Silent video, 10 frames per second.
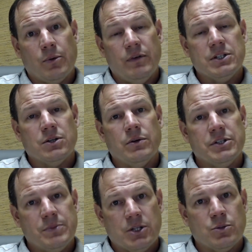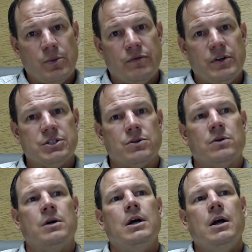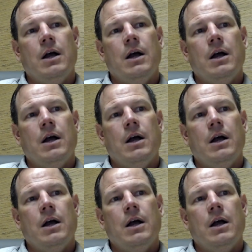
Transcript: provisional and the special provisional.